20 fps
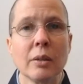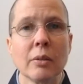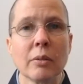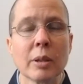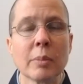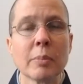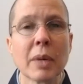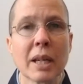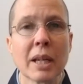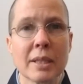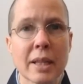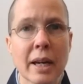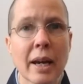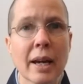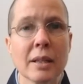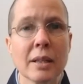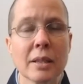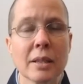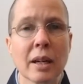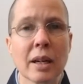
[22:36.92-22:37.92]
when my
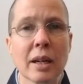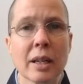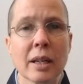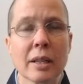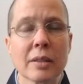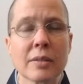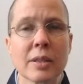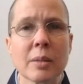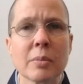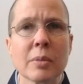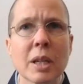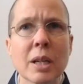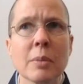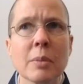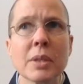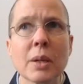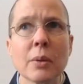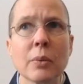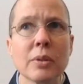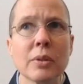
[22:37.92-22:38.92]
dad died,
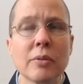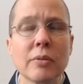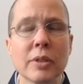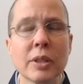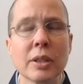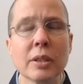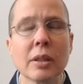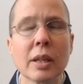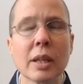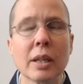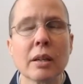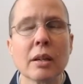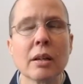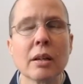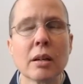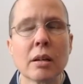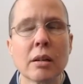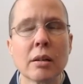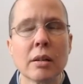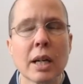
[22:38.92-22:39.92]
sometimes I would feel like,
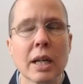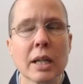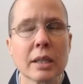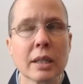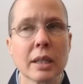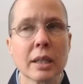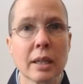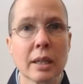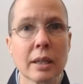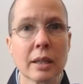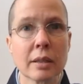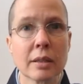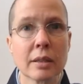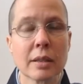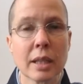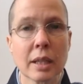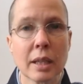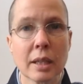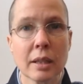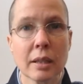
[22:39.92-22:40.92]
oh, I can't
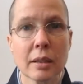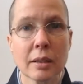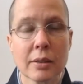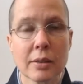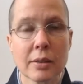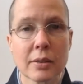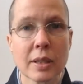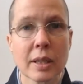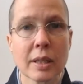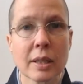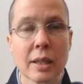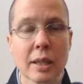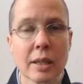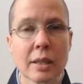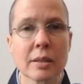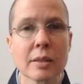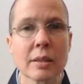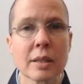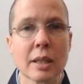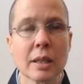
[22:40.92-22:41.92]
take this. I
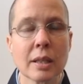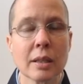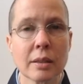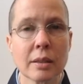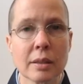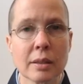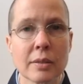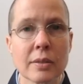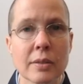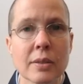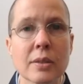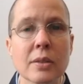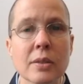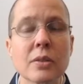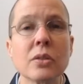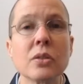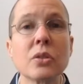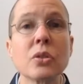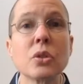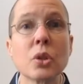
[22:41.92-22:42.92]
can't take this. This
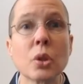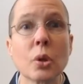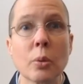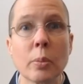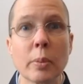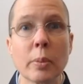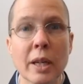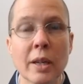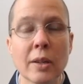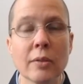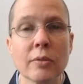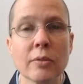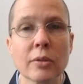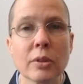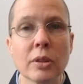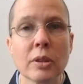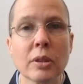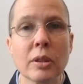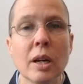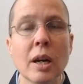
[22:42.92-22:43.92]
is so
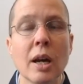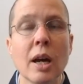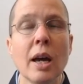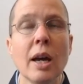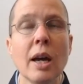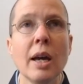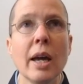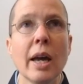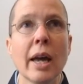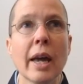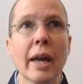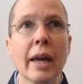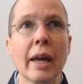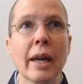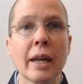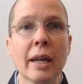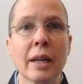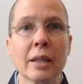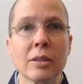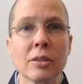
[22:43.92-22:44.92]
painful.
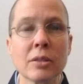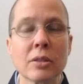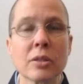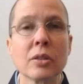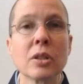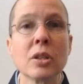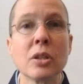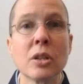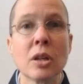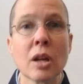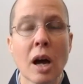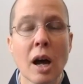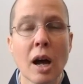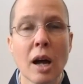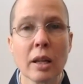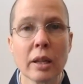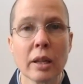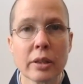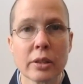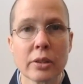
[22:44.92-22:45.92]
And the
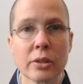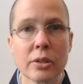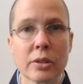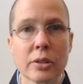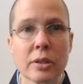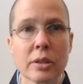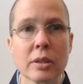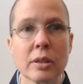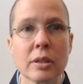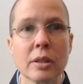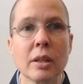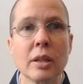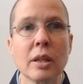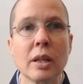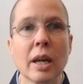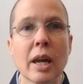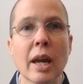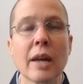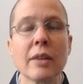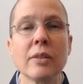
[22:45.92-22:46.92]
knowledge
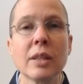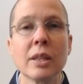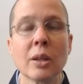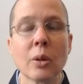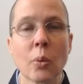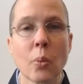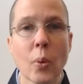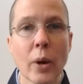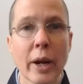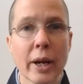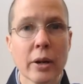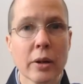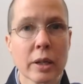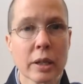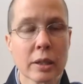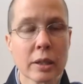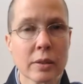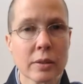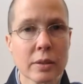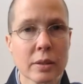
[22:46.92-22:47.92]
and the
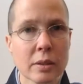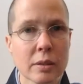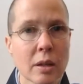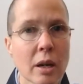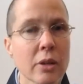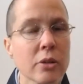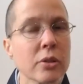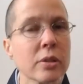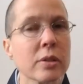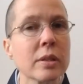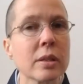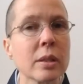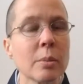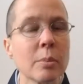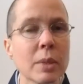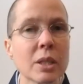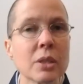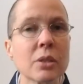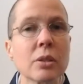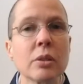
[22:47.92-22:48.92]
awareness, not just the
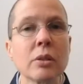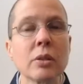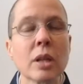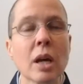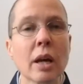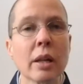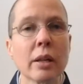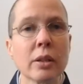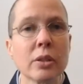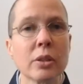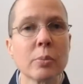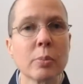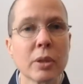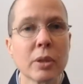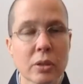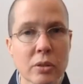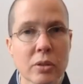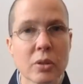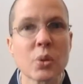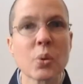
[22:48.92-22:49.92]
mental knowledge,
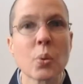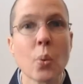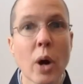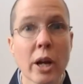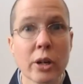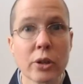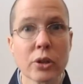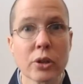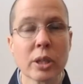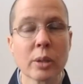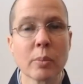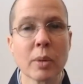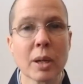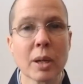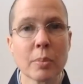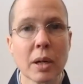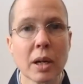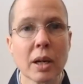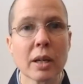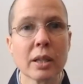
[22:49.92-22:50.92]
but just watching my
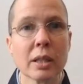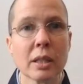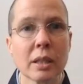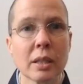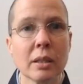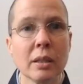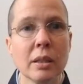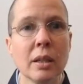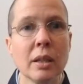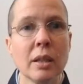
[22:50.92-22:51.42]
body,